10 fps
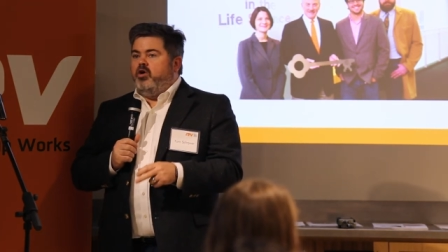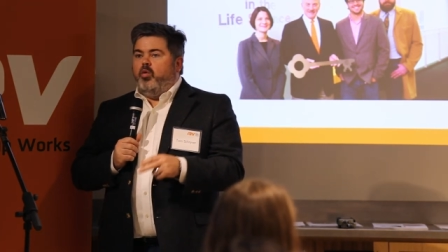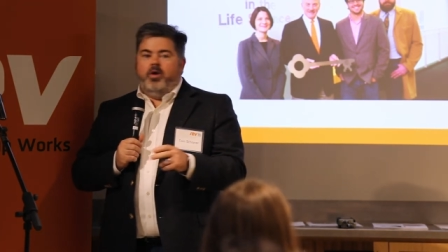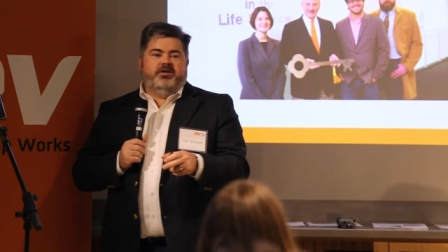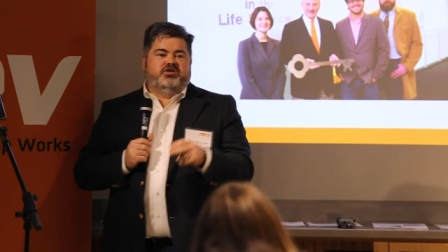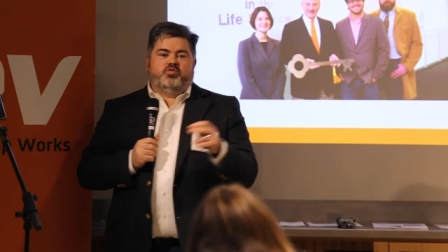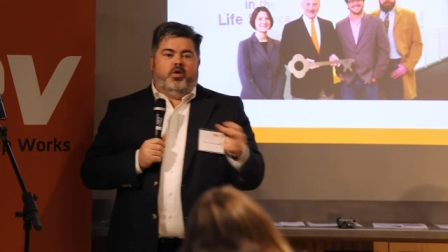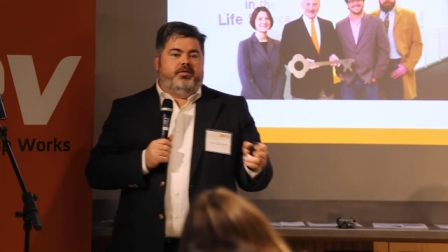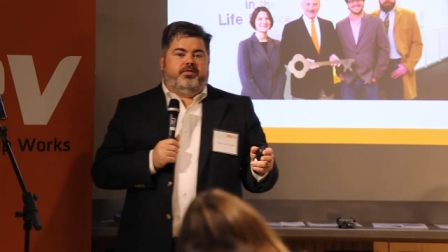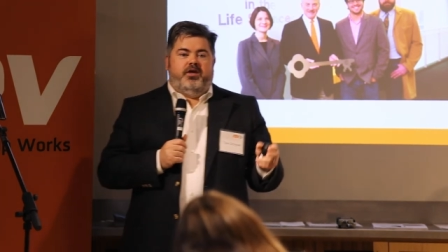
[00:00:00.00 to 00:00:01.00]
When does
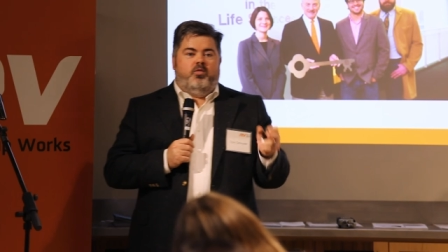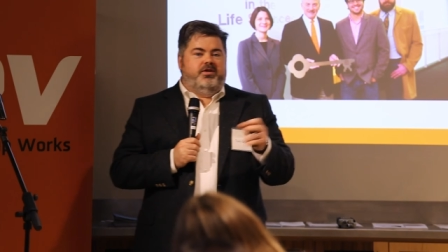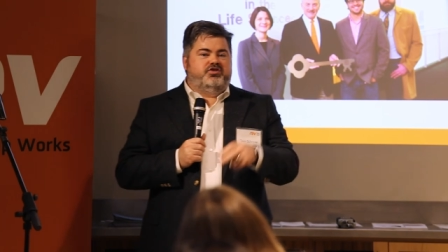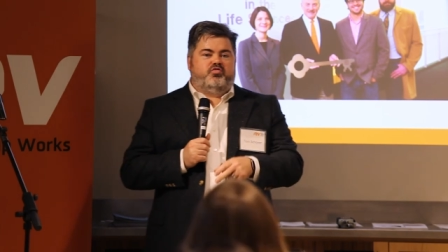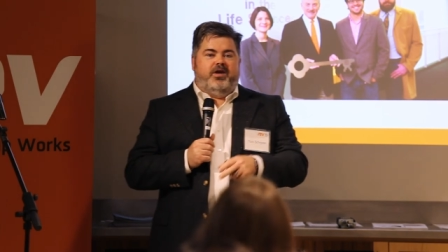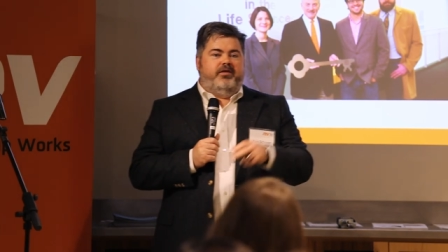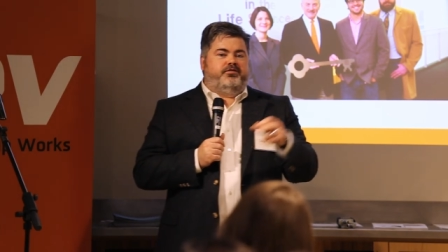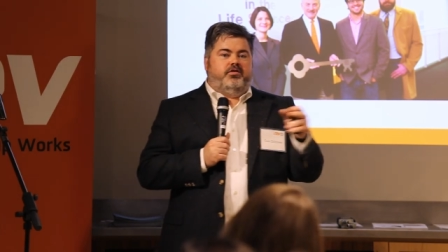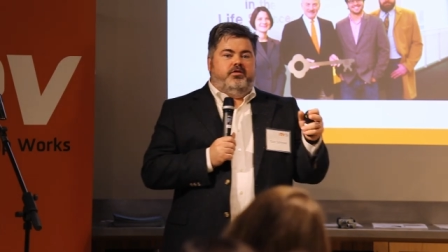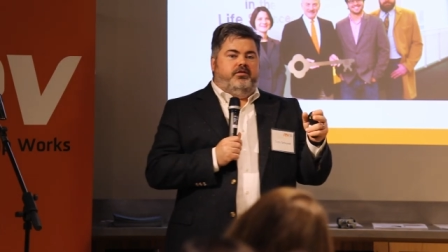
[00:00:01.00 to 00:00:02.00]
one thing, when does Rev
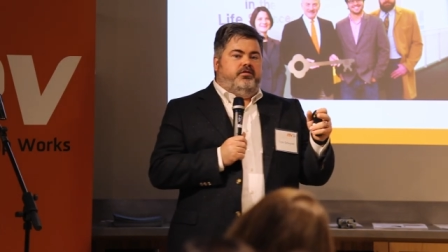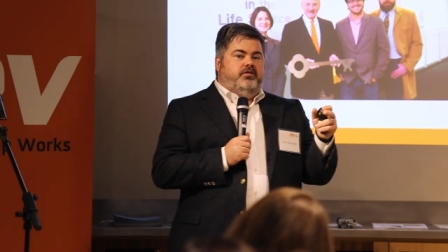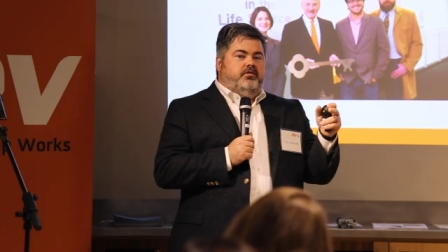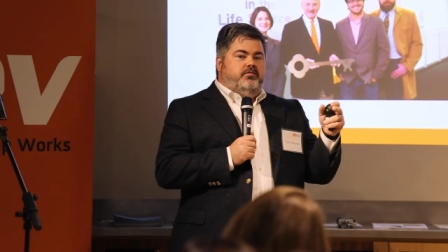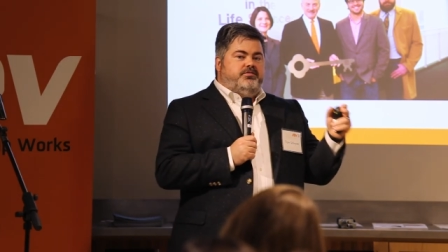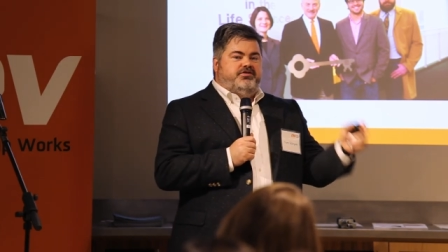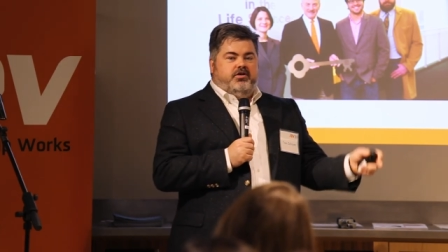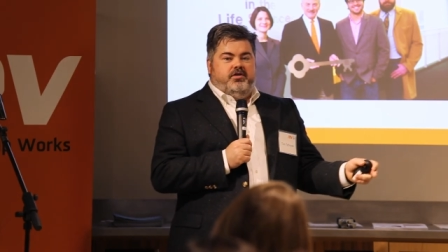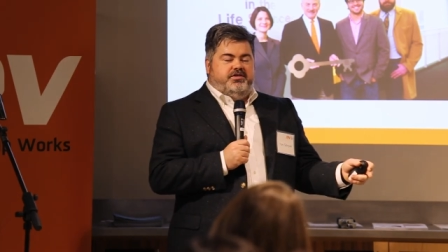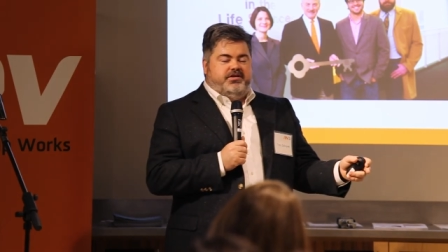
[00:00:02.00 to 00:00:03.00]
turn into
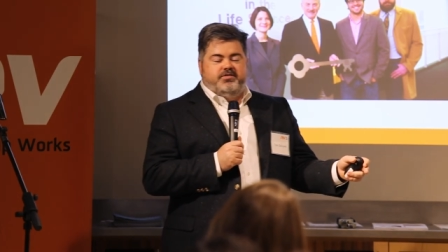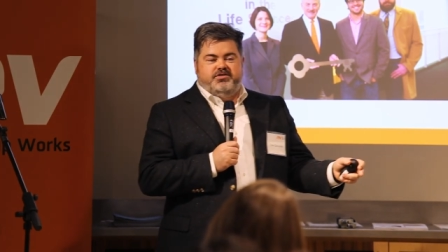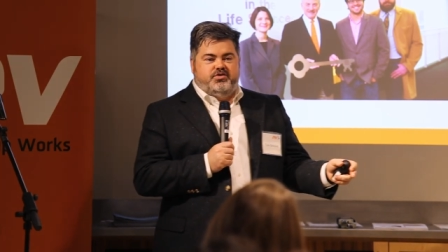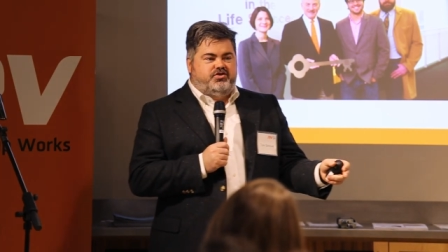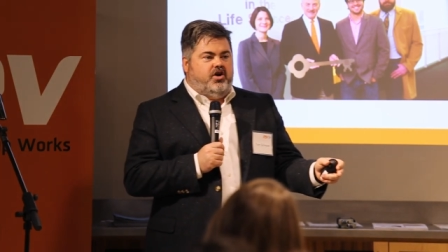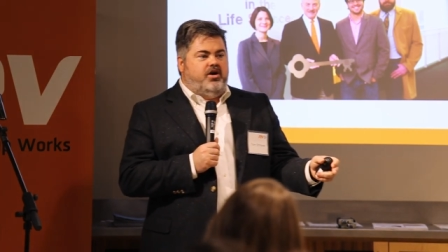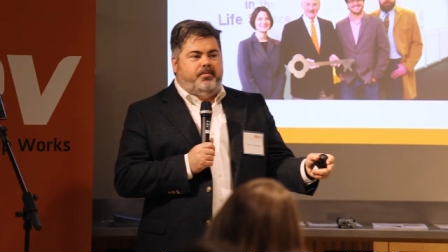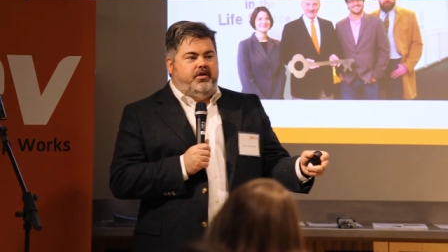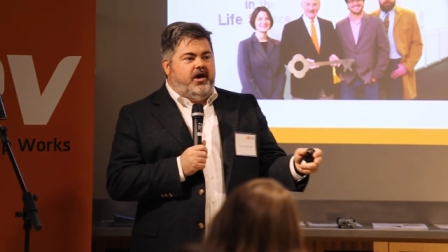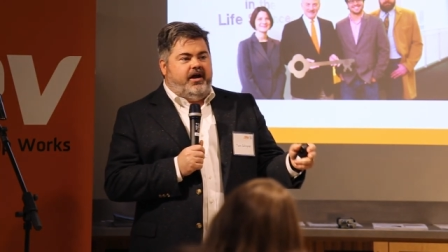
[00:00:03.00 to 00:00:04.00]
start, Southern Tier Startup
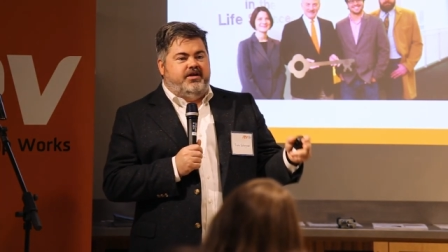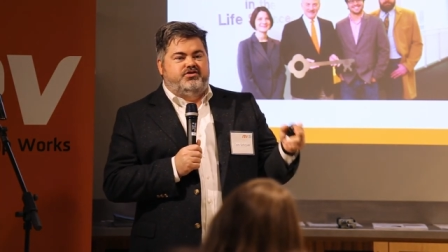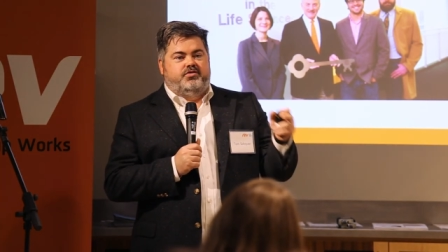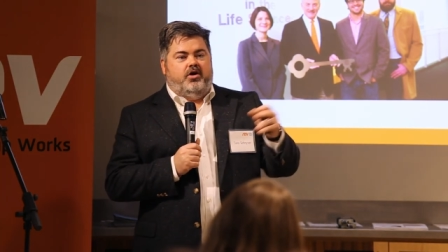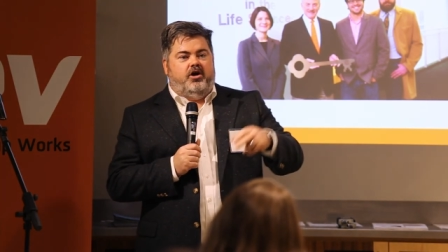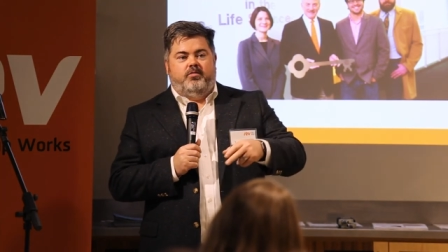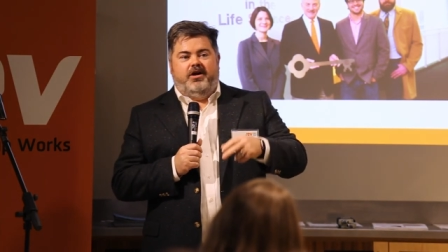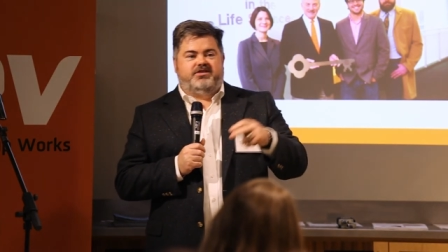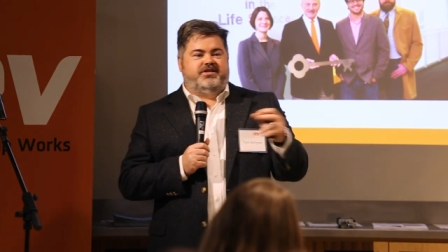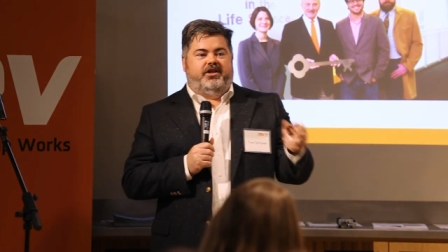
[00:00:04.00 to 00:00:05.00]
Alliance or the
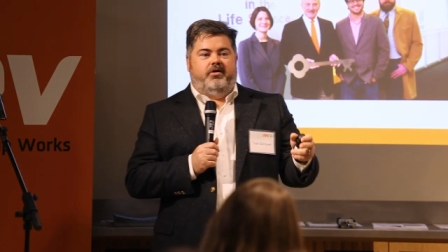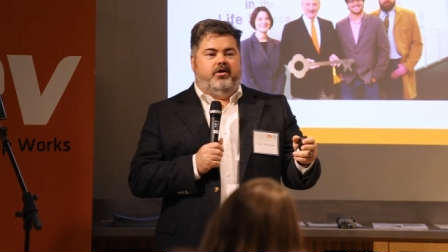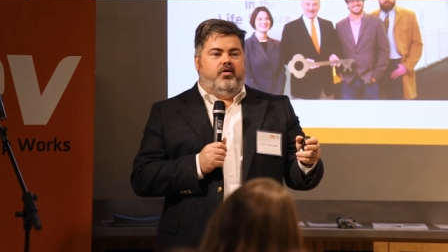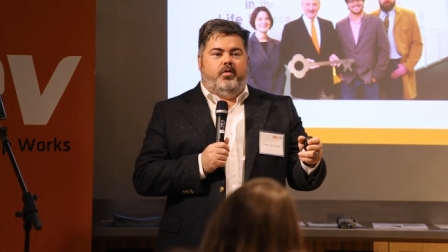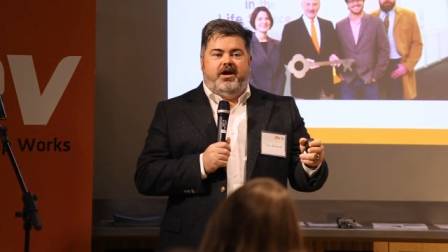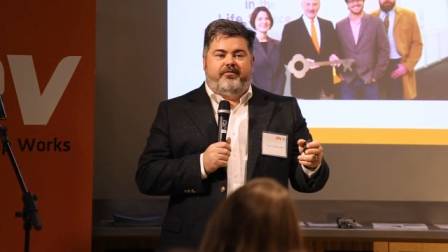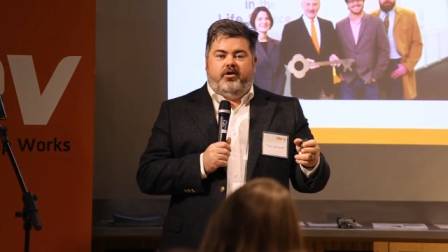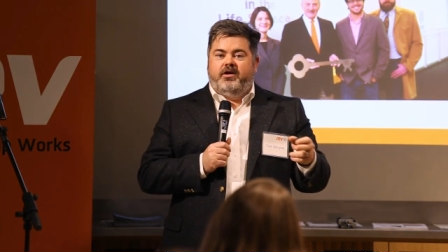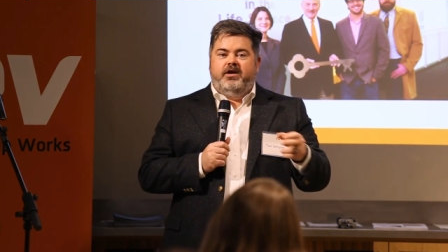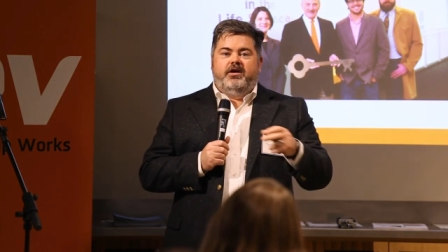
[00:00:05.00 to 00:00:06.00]
Hardware Accelerator or whatever?